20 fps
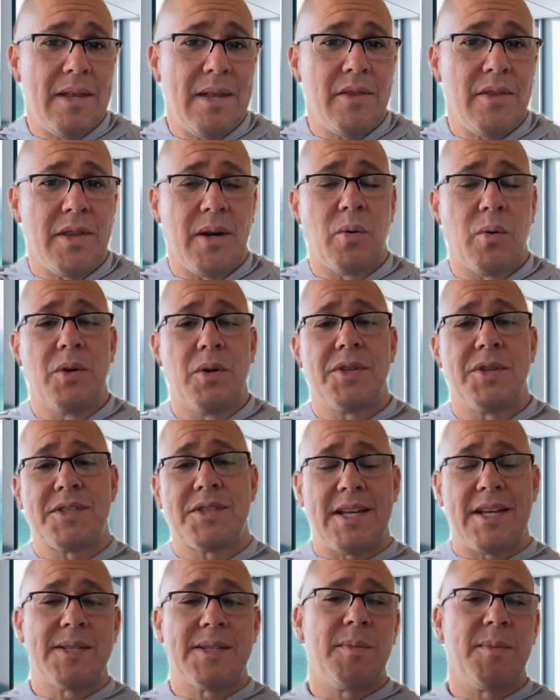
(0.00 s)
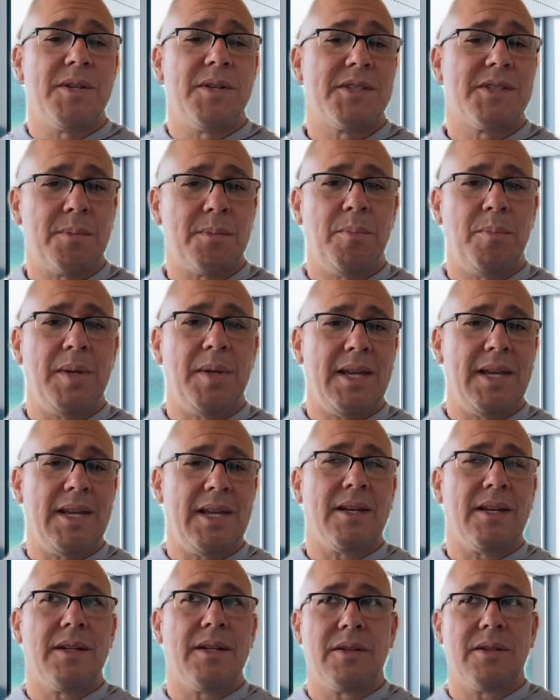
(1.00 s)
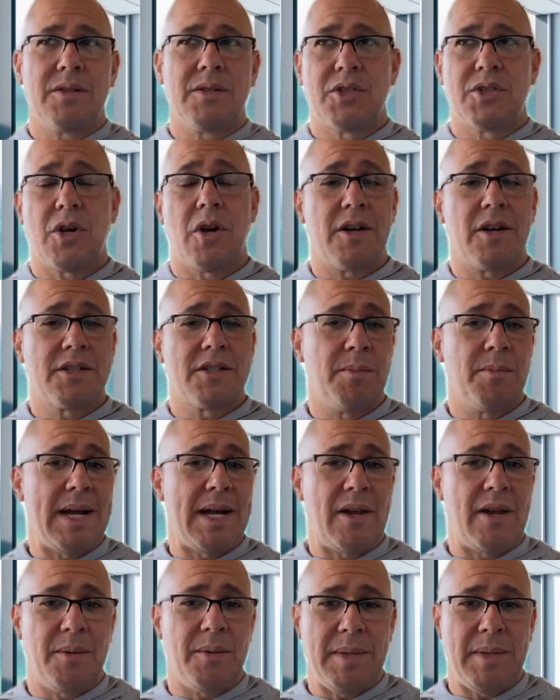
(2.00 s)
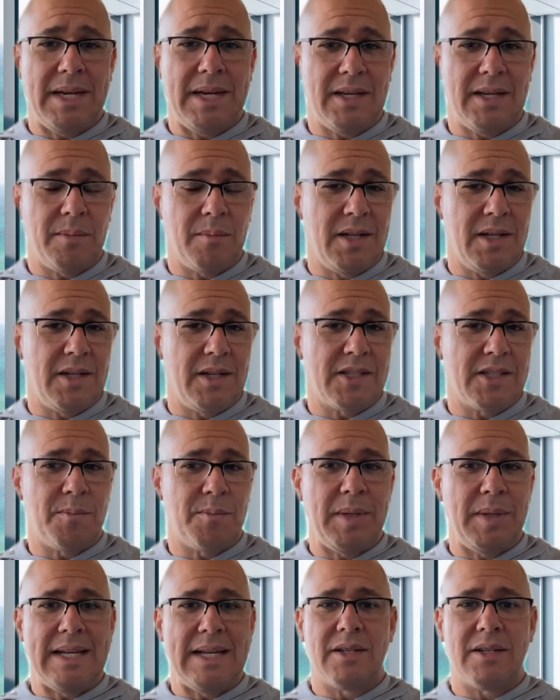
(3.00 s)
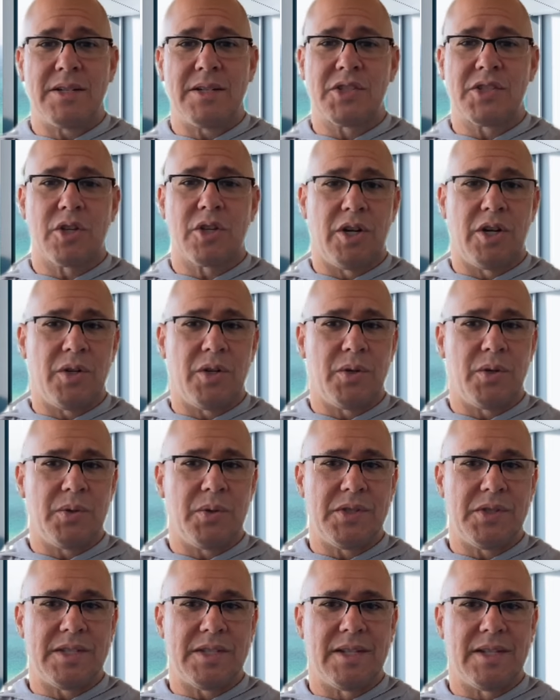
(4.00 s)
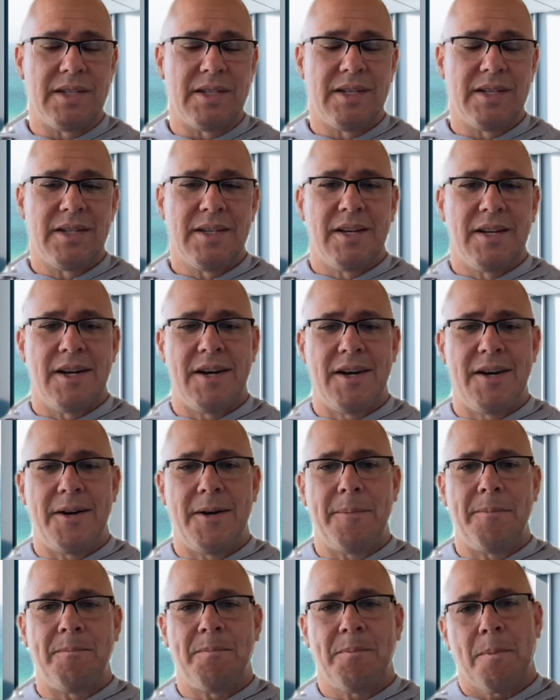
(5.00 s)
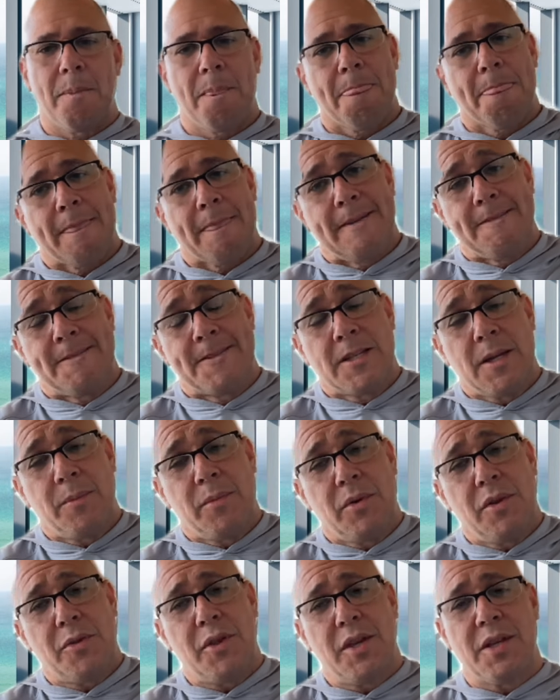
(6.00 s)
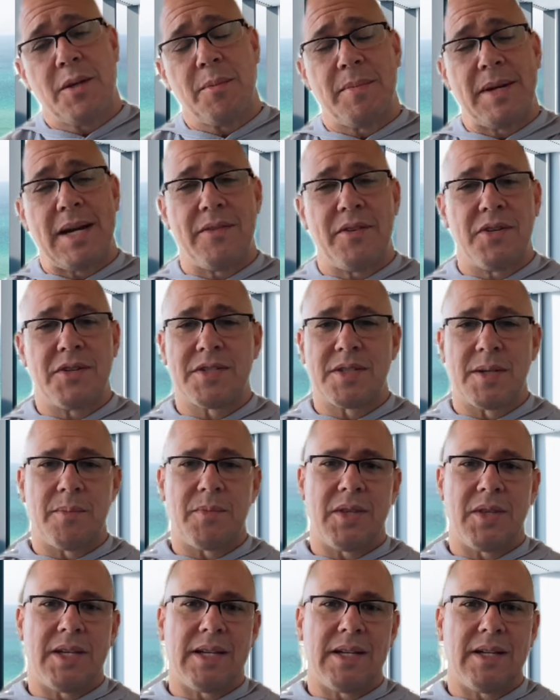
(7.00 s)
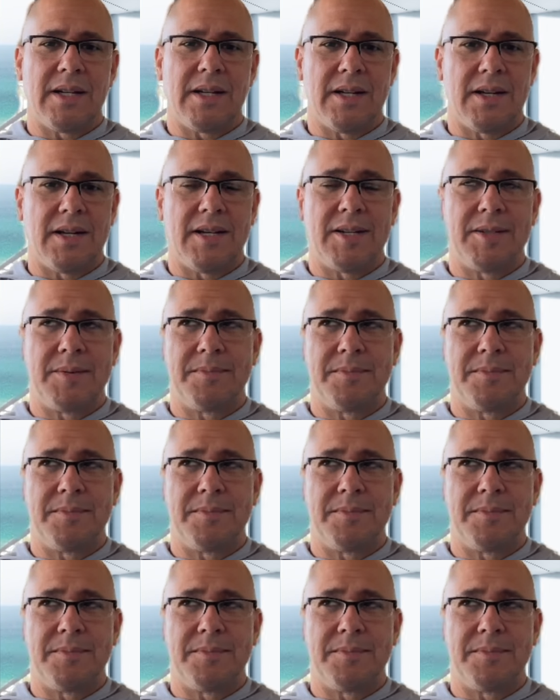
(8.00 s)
there were assessments being talked about in meeting minutes, being disclosed. Something to think about. There's something, I